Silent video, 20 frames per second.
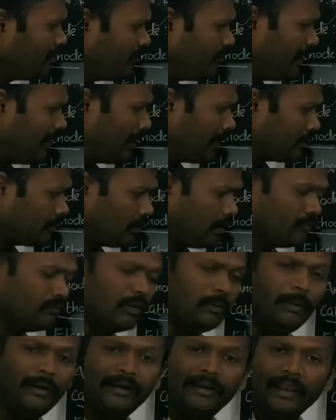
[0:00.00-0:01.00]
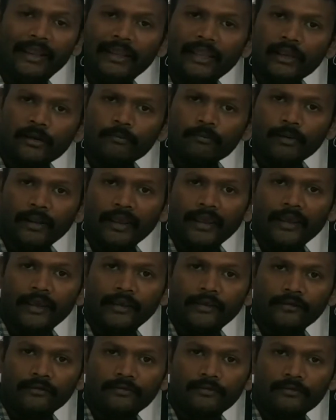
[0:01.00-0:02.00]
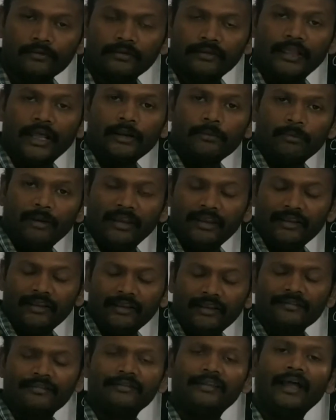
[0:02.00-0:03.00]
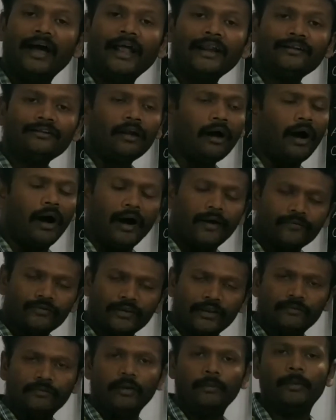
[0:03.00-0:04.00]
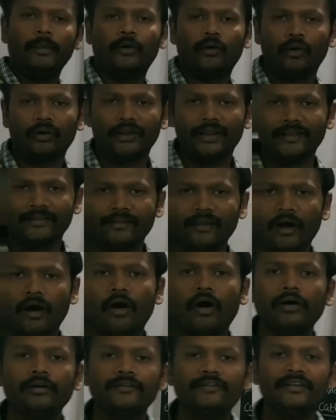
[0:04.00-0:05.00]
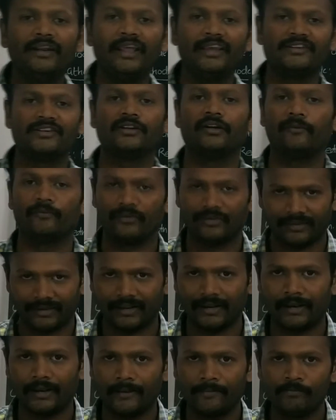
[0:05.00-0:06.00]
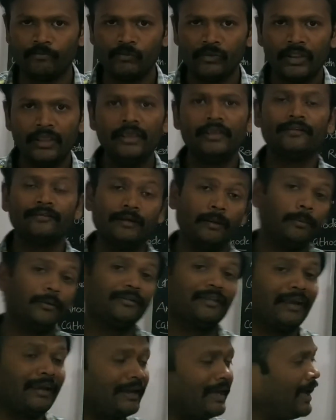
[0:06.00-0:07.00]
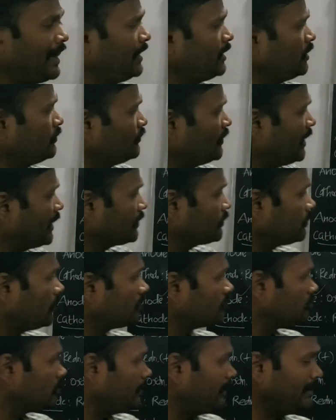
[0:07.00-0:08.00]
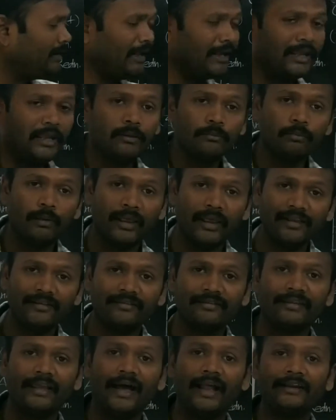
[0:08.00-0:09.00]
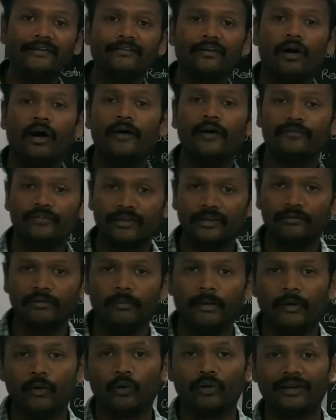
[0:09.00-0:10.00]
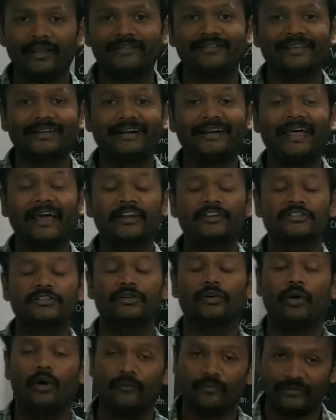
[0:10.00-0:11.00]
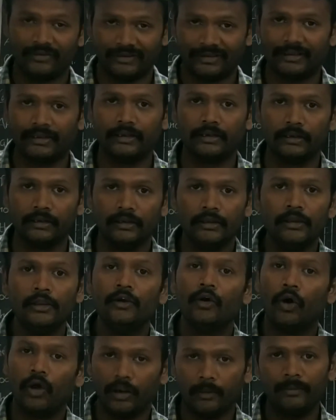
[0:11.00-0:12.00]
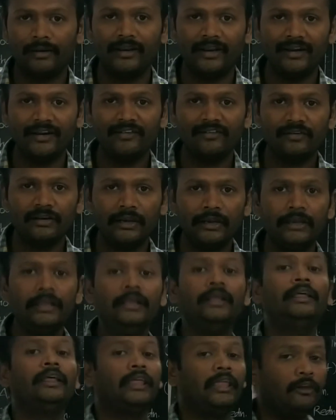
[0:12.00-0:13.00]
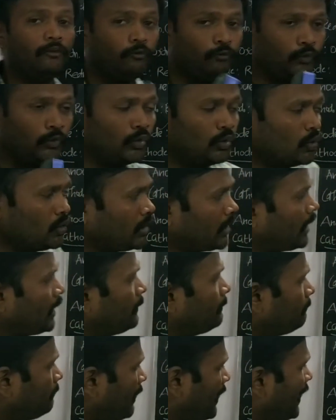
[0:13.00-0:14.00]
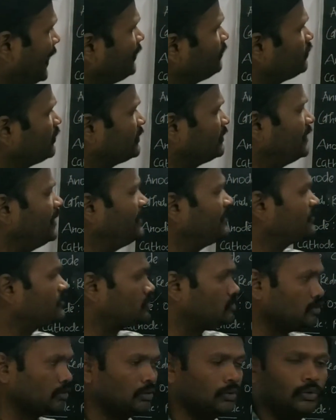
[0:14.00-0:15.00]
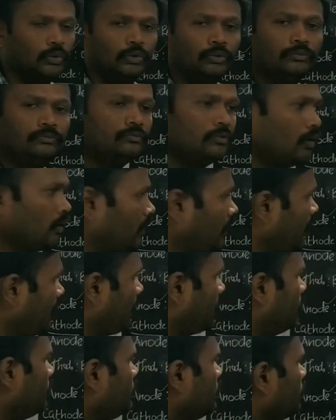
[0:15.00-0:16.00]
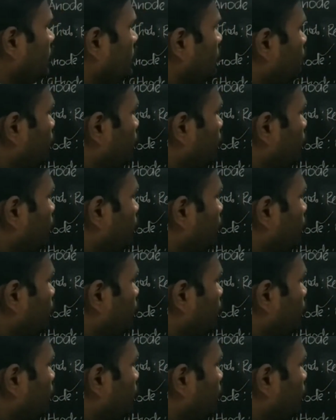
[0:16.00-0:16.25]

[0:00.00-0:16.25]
of electron will be taking place, that means that half cell will be called as the oxidation of cell. Suppose the gain of electrons will be taking place, that half cell will be called as a reduction of cell. Are you able to understand? If you combine with these two, okay, if